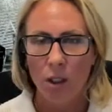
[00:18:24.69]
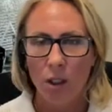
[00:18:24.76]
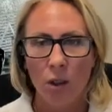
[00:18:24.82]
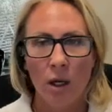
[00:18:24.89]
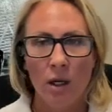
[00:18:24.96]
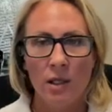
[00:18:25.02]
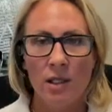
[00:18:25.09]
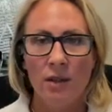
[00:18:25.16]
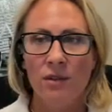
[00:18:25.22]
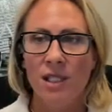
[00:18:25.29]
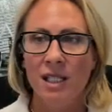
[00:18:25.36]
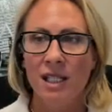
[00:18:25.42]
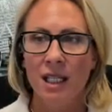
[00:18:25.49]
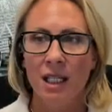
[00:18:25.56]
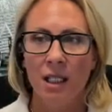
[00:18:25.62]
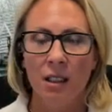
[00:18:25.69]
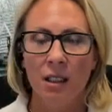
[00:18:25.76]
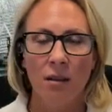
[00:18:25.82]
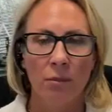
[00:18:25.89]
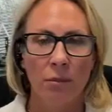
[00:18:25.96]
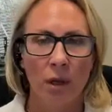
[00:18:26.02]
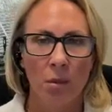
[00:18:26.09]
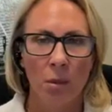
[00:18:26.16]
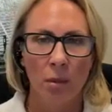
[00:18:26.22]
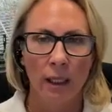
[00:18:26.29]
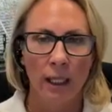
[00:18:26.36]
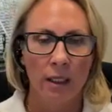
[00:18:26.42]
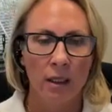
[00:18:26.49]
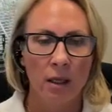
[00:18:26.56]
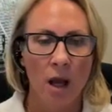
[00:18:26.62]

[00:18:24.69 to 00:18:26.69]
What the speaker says: You guys have seen probably ad